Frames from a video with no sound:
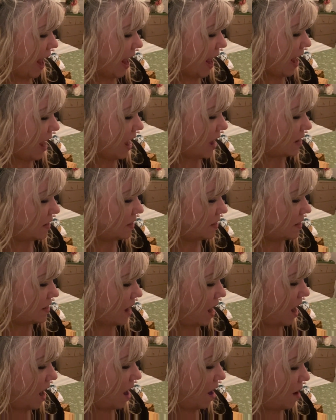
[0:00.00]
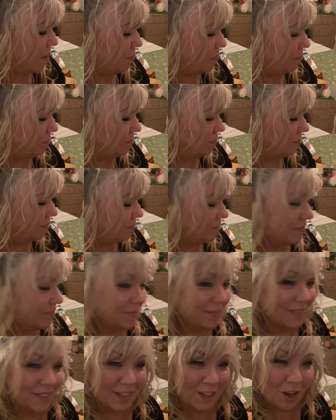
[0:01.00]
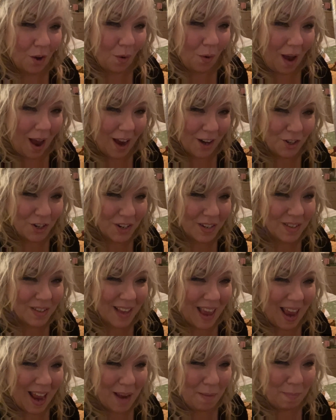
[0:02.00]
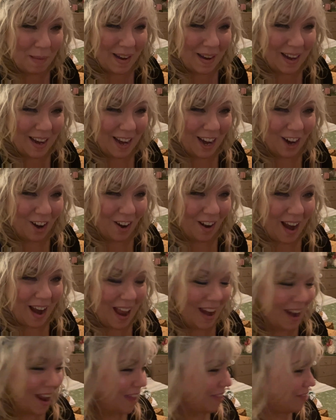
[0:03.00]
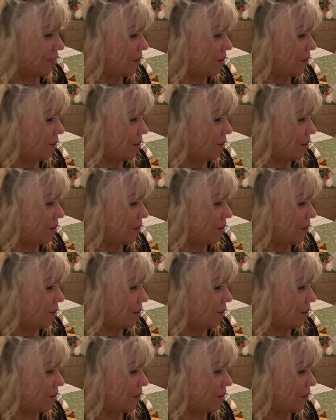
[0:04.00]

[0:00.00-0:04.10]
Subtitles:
And so I just came in here and I